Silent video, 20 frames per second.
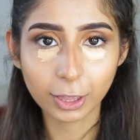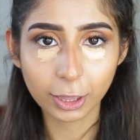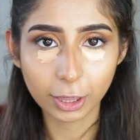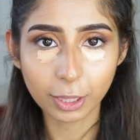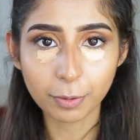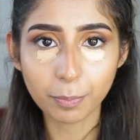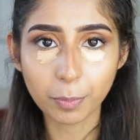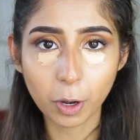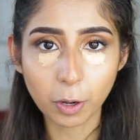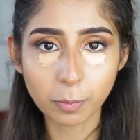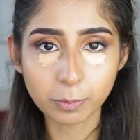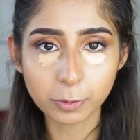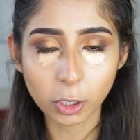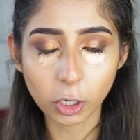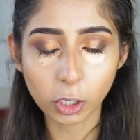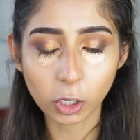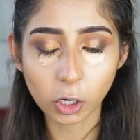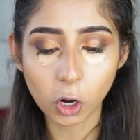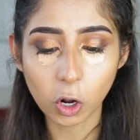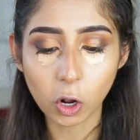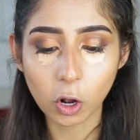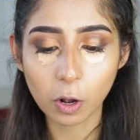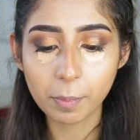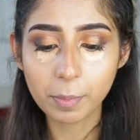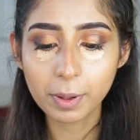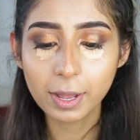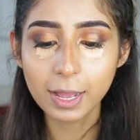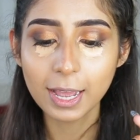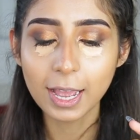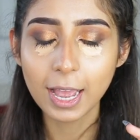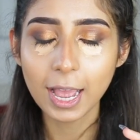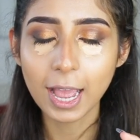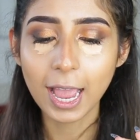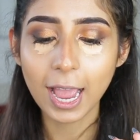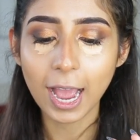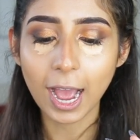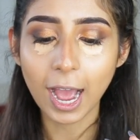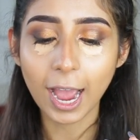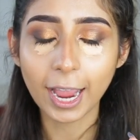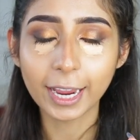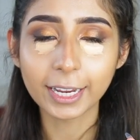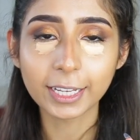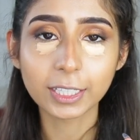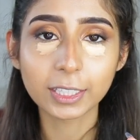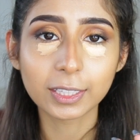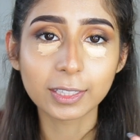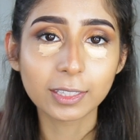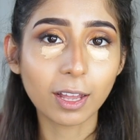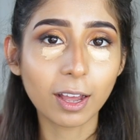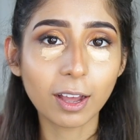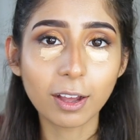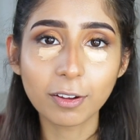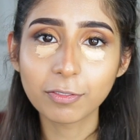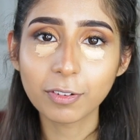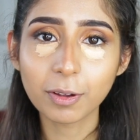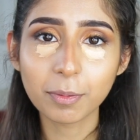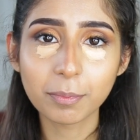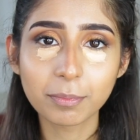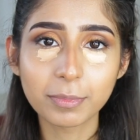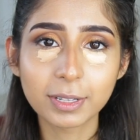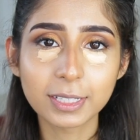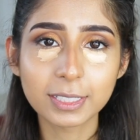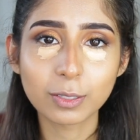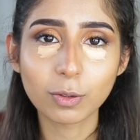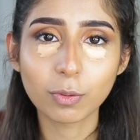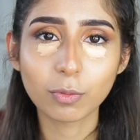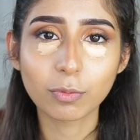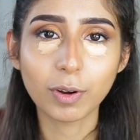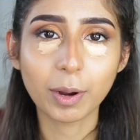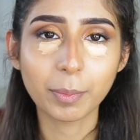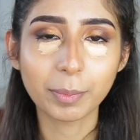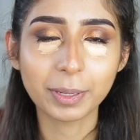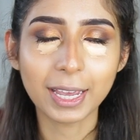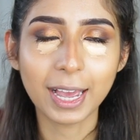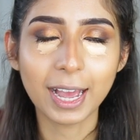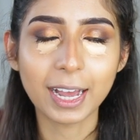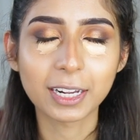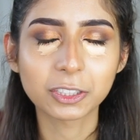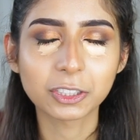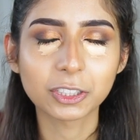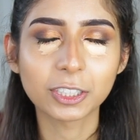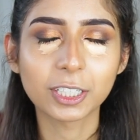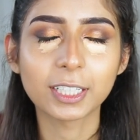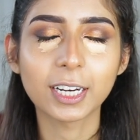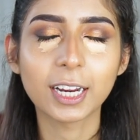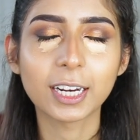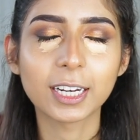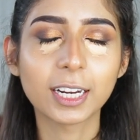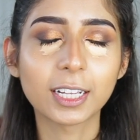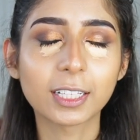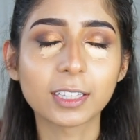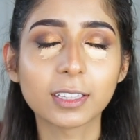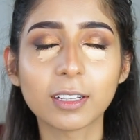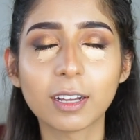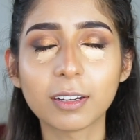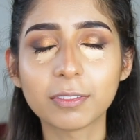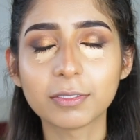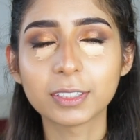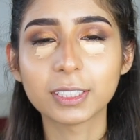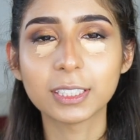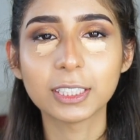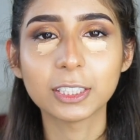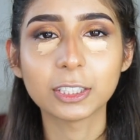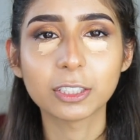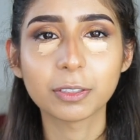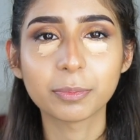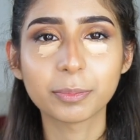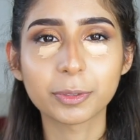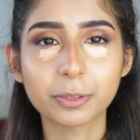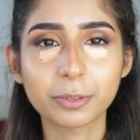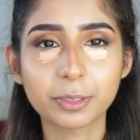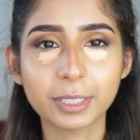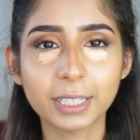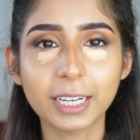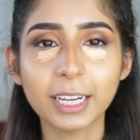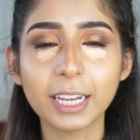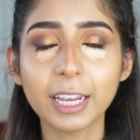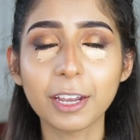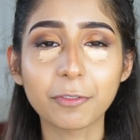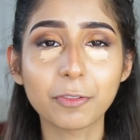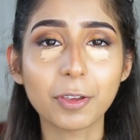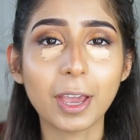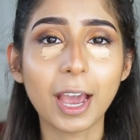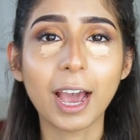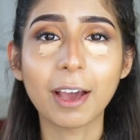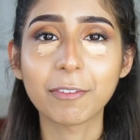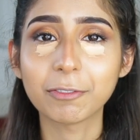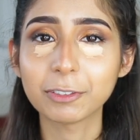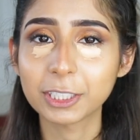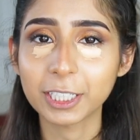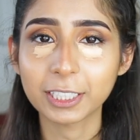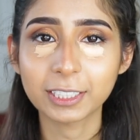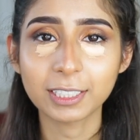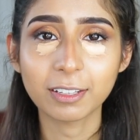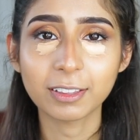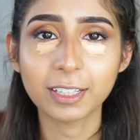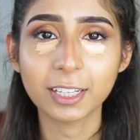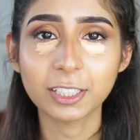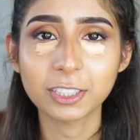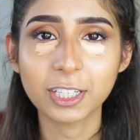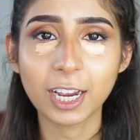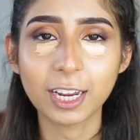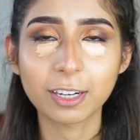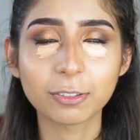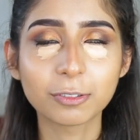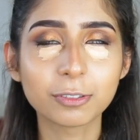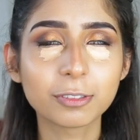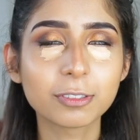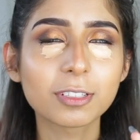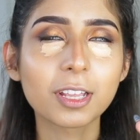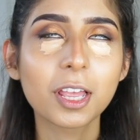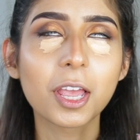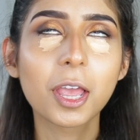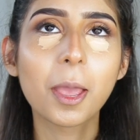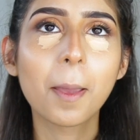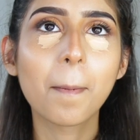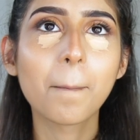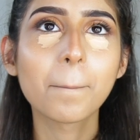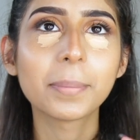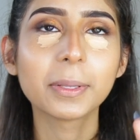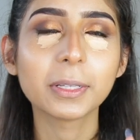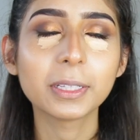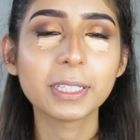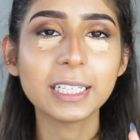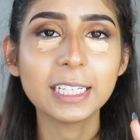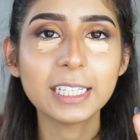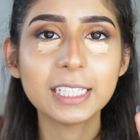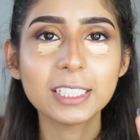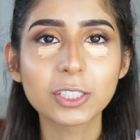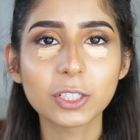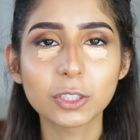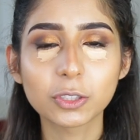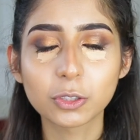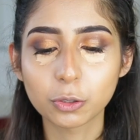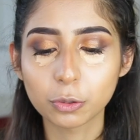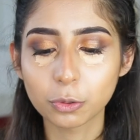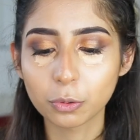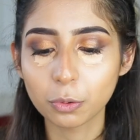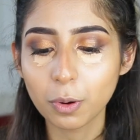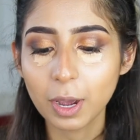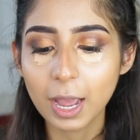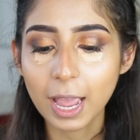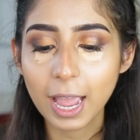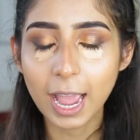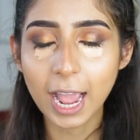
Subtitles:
thebomb.com. I love Miss Remy Ashton and I love Alicia Marie. If you haven't checked out their channels, please do.